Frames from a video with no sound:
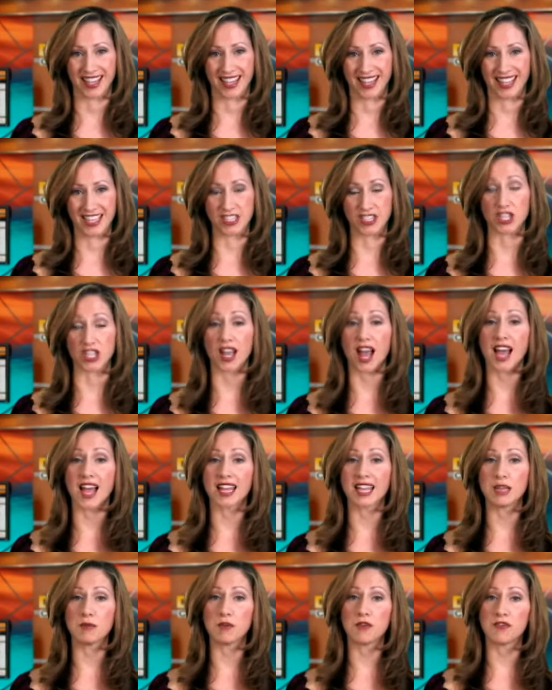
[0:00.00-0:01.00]
In July,
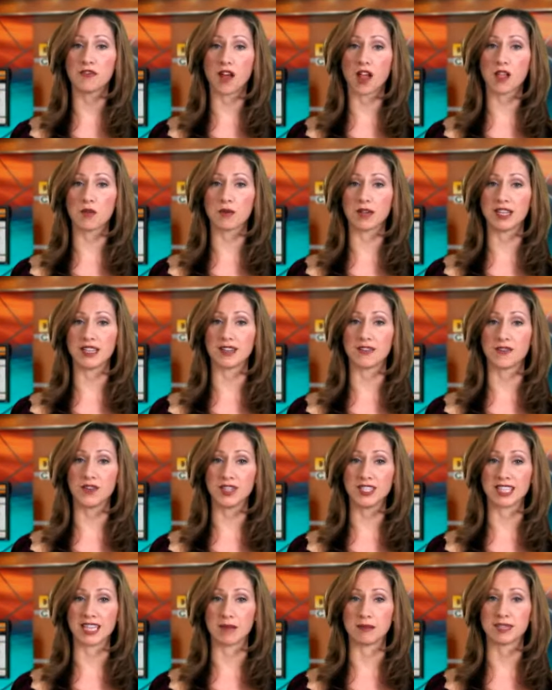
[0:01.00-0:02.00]
he will follow in the
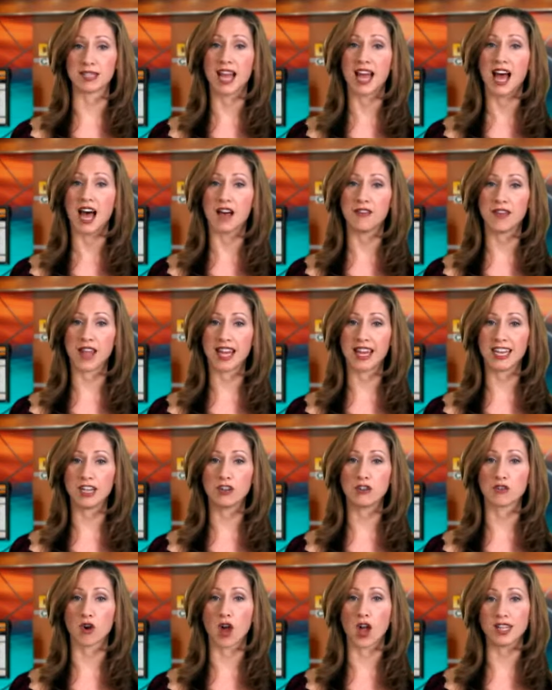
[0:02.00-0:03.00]
footsteps of Henning
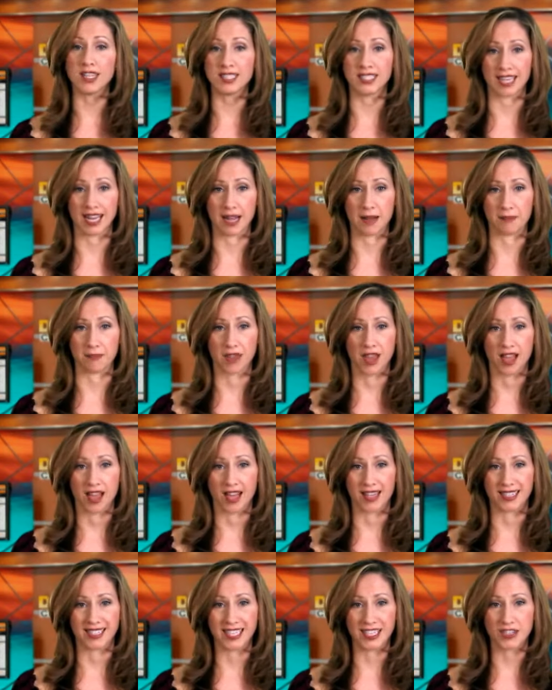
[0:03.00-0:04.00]
Kronstam,
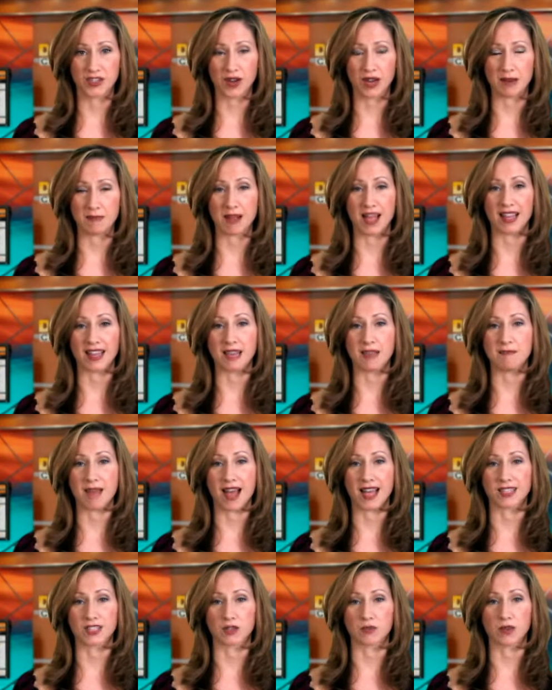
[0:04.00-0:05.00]
a teacher and ballet
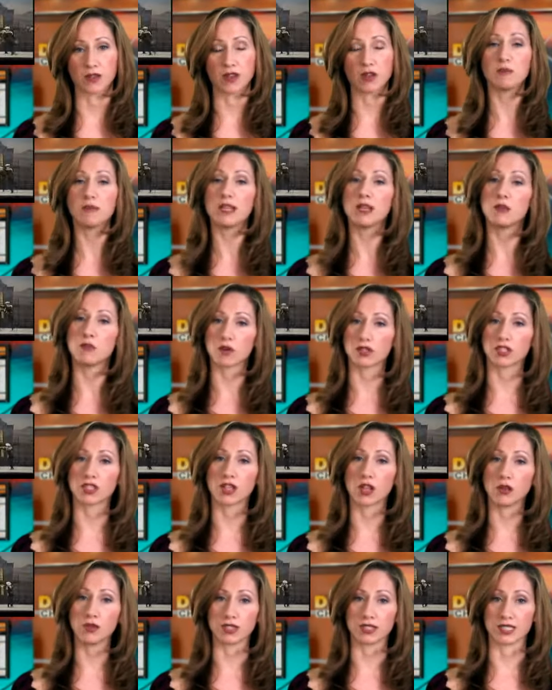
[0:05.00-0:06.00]
master with whom he worked
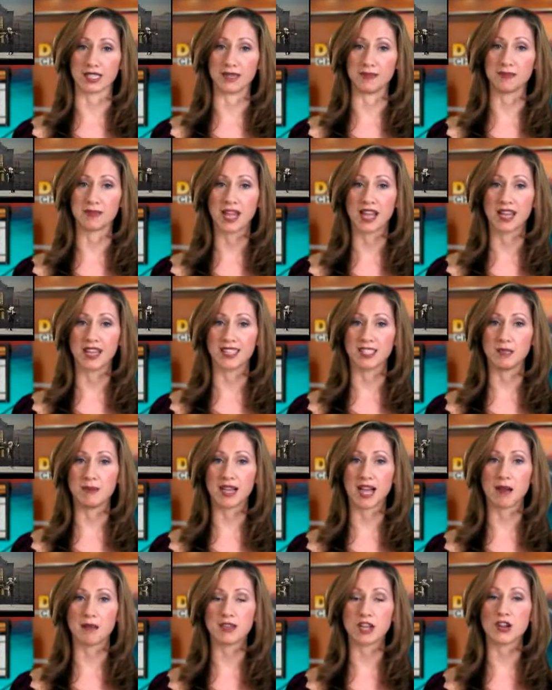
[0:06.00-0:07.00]
closely, to
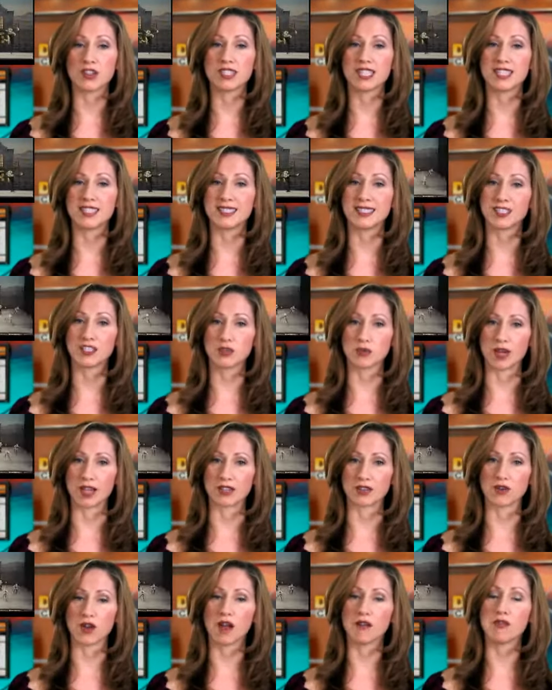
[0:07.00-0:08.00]
become the artistic
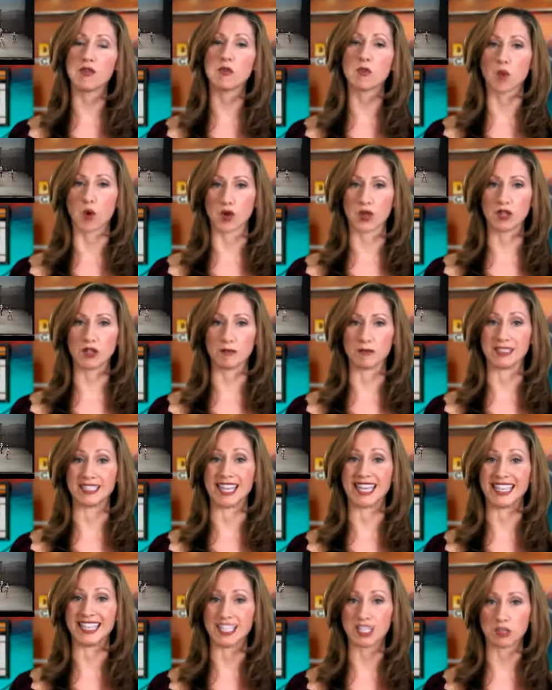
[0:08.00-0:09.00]
director of the Royal
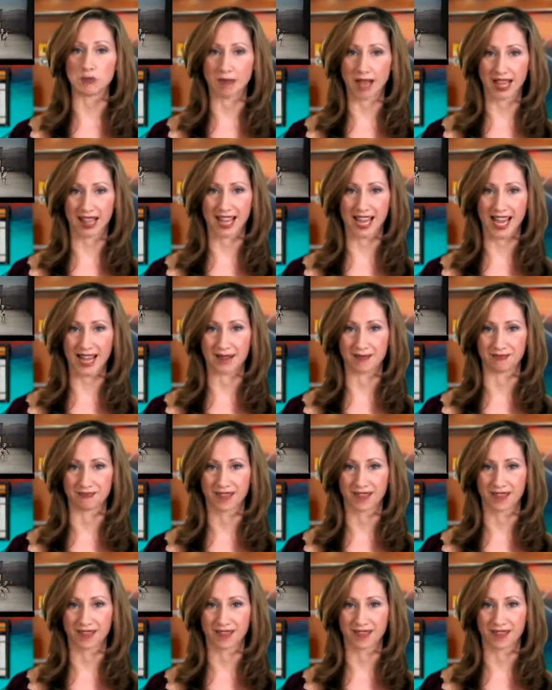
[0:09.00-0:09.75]
Danish Ballet.